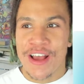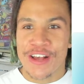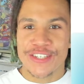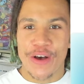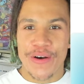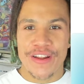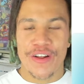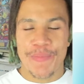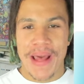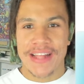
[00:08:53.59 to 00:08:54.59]
So it all
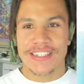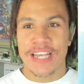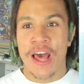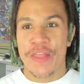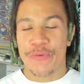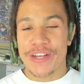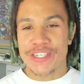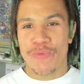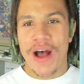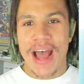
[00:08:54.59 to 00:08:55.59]
depends. The
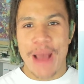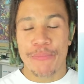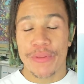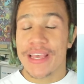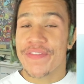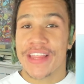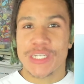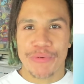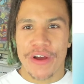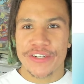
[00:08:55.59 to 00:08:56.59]
reason why I believe in this
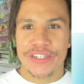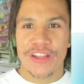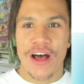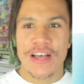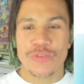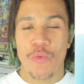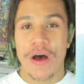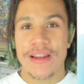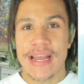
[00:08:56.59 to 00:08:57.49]
project a lot is 1,